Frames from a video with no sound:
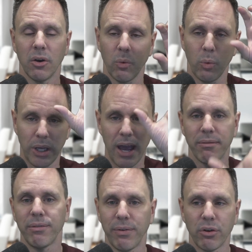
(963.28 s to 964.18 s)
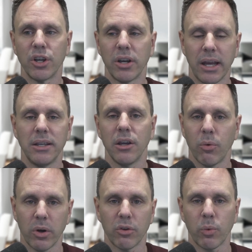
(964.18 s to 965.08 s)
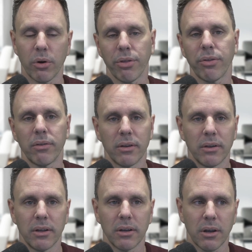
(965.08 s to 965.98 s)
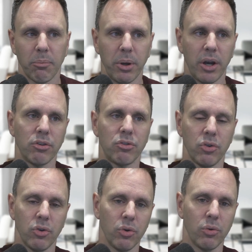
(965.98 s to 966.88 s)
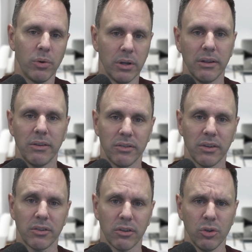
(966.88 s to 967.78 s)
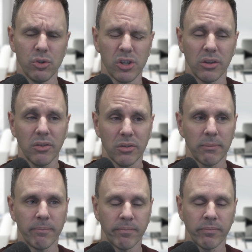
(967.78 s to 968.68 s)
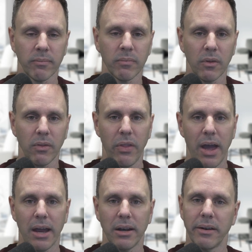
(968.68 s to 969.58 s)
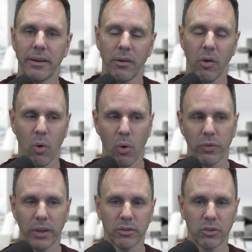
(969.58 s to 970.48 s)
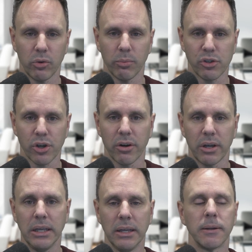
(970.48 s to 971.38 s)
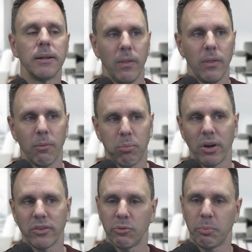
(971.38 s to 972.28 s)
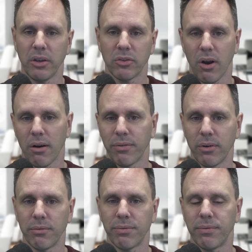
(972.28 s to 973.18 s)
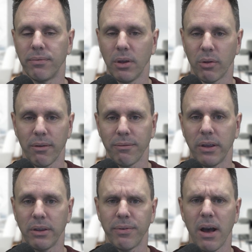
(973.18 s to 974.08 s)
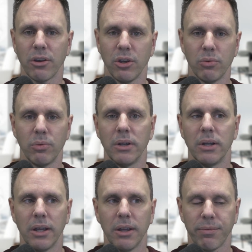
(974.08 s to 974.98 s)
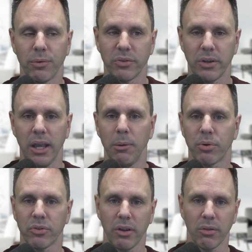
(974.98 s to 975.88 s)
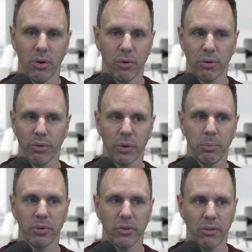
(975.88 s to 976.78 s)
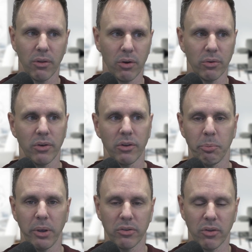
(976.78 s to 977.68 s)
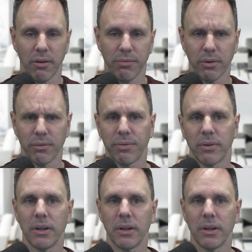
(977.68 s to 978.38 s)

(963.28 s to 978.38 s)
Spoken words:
we have a very good idea what it's worth compared to these institutions that hold things to maturity. The price is based off of, that face value. If it was an 8% loan or a 3% loan, it's based off of,